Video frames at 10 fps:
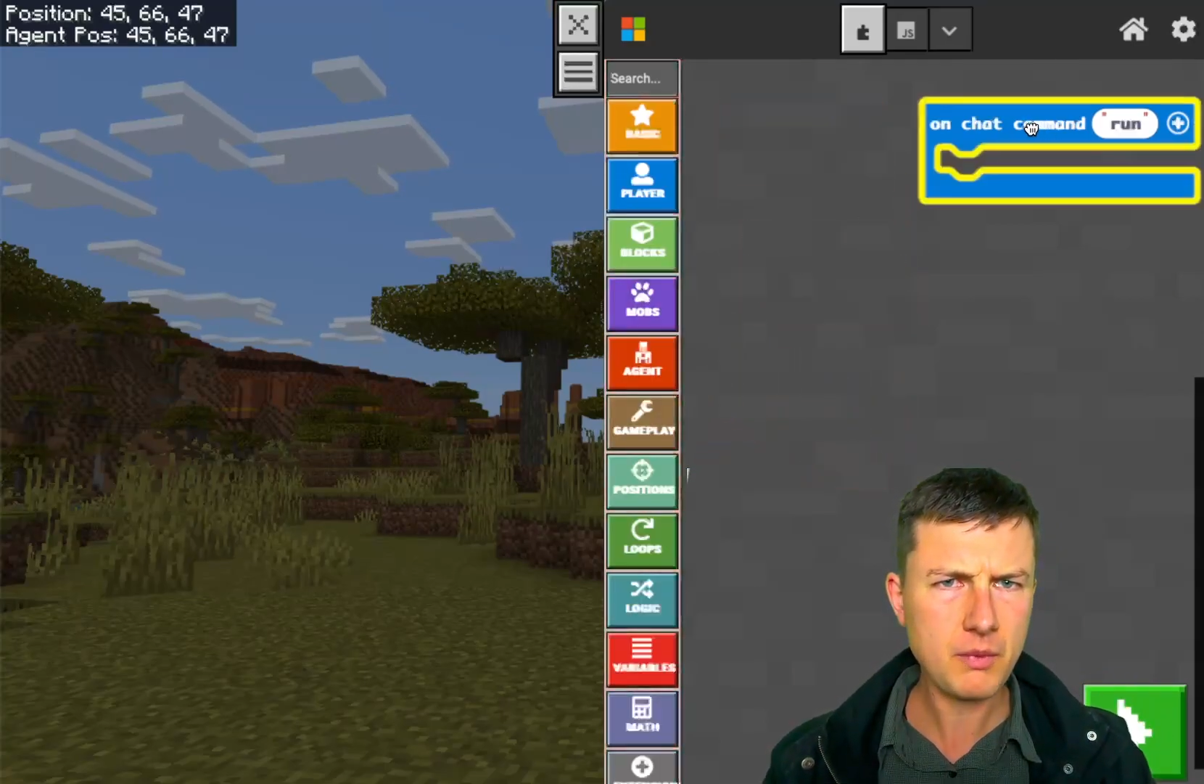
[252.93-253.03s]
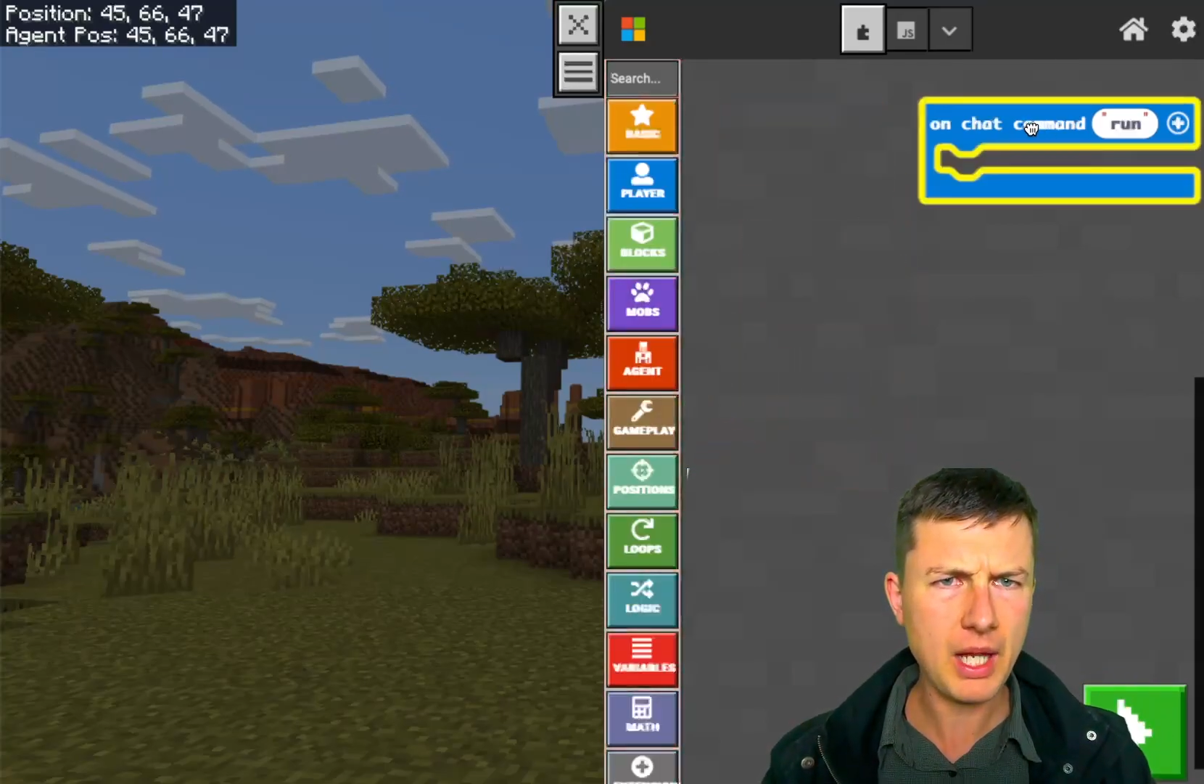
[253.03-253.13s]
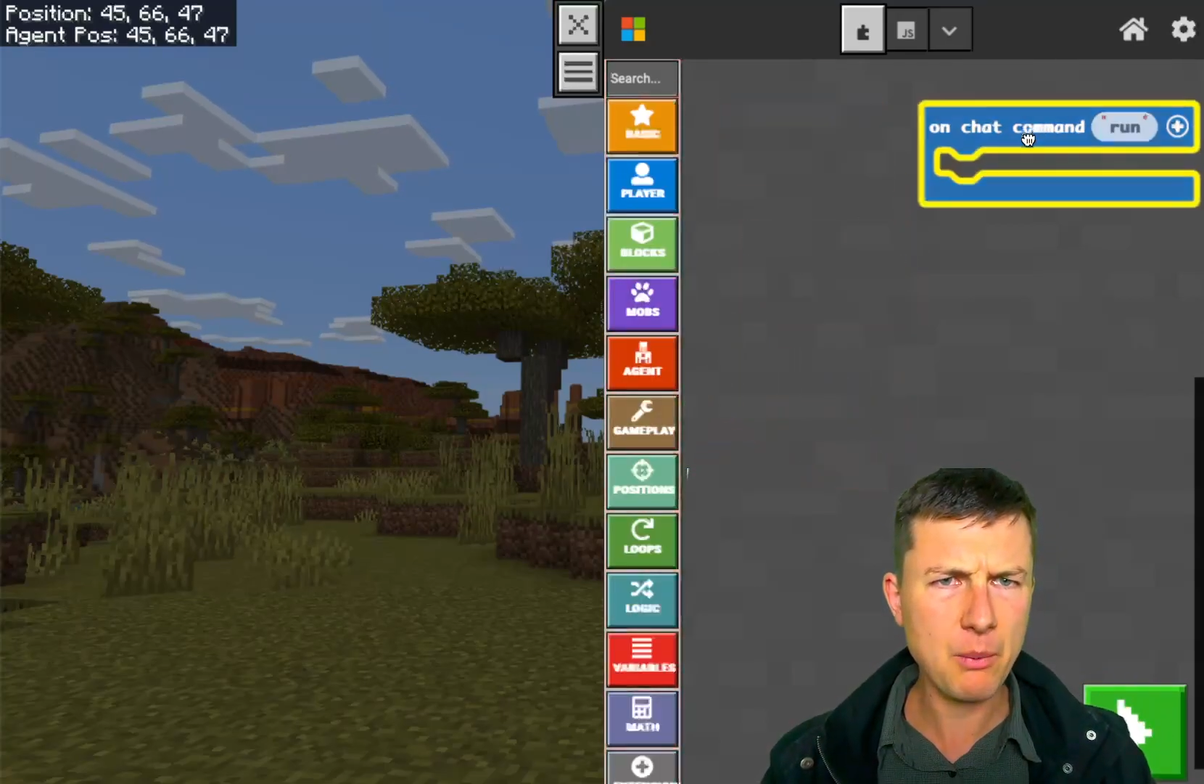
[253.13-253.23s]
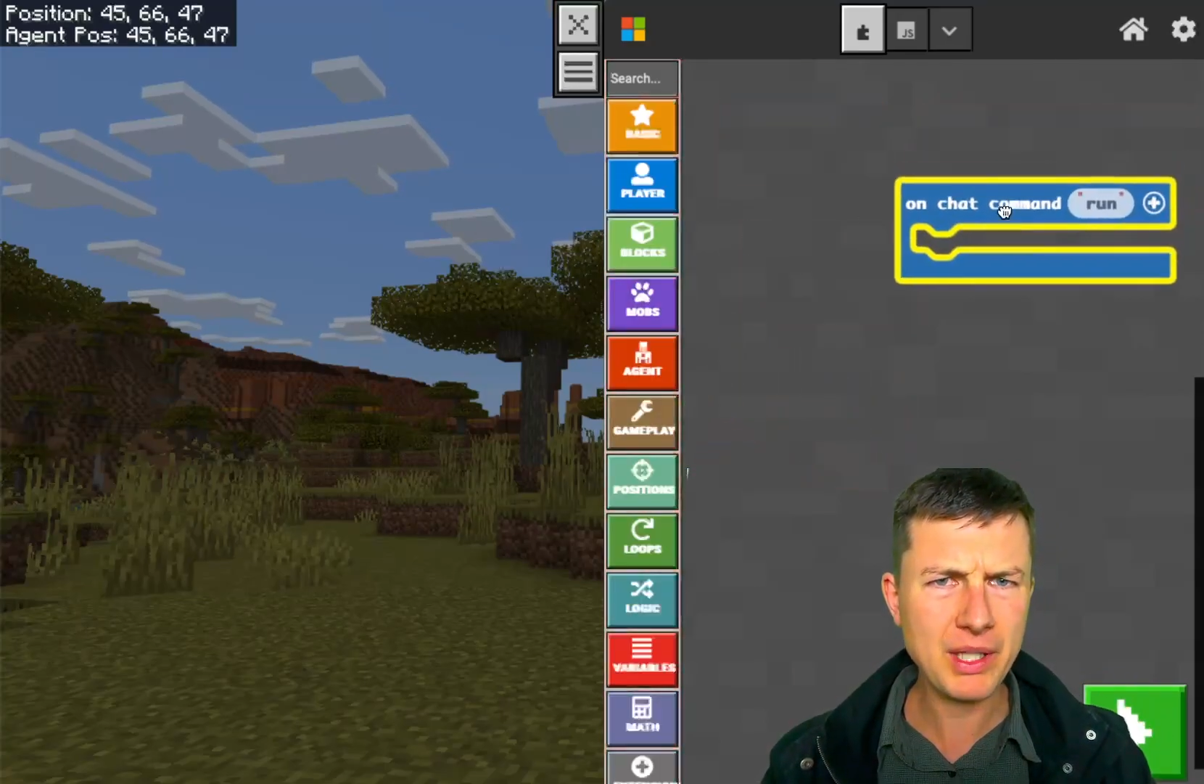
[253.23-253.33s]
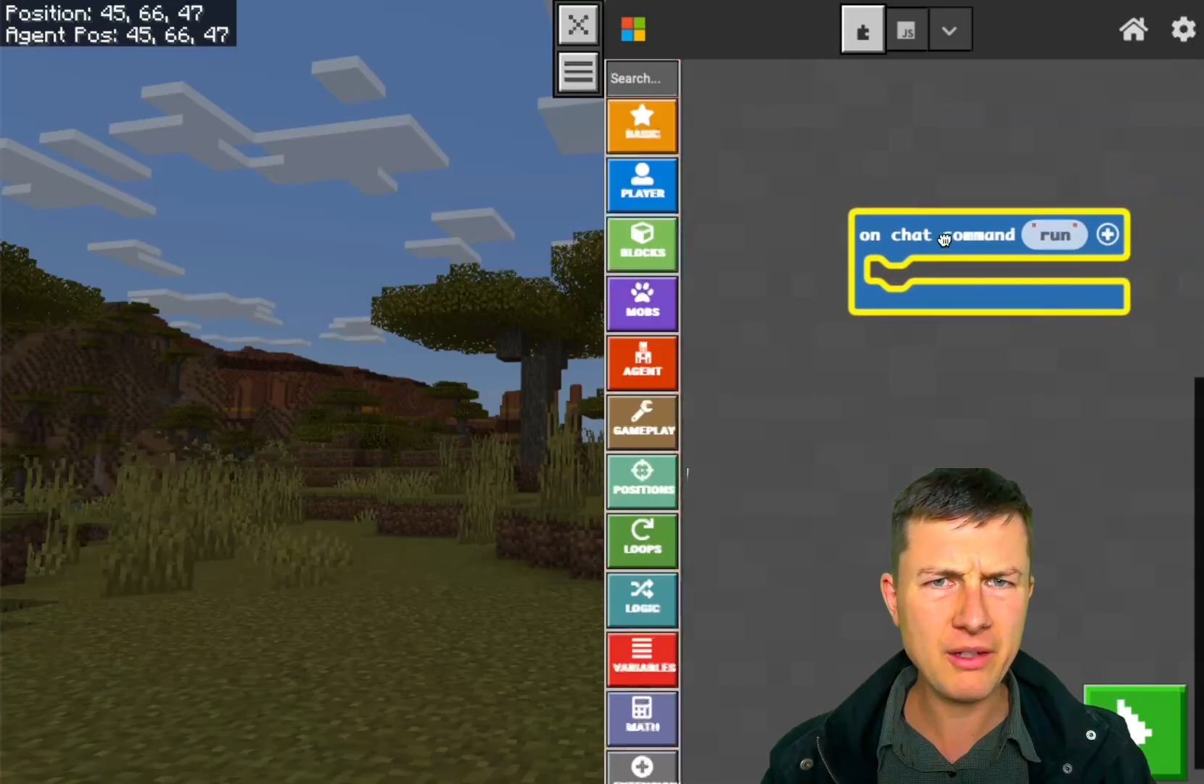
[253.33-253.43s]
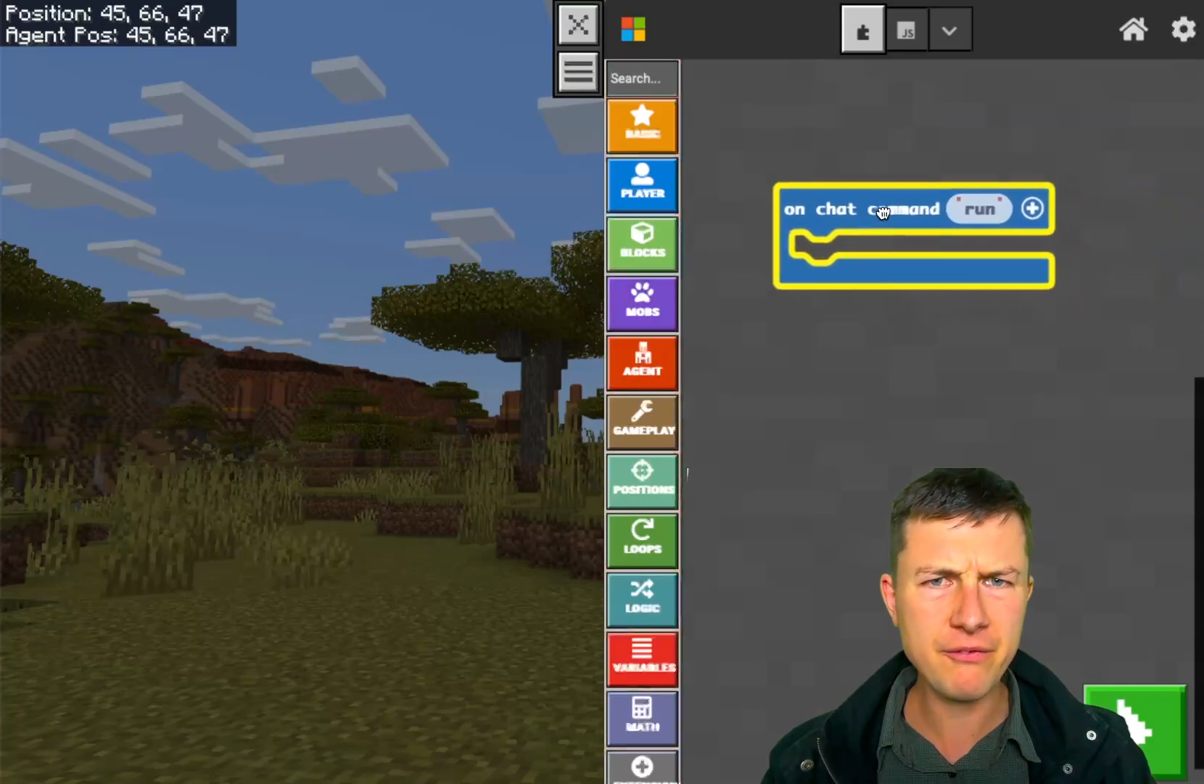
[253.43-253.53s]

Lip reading: And we're going to